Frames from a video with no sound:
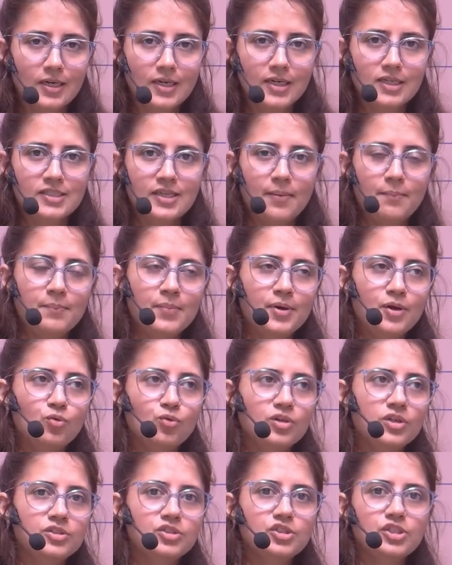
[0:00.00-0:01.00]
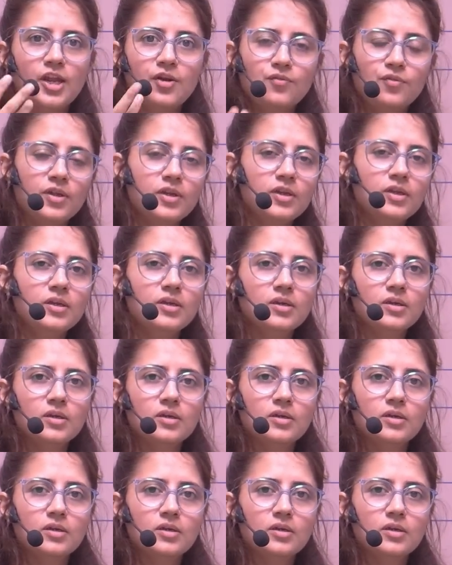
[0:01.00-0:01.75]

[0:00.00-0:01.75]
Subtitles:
In December or in January.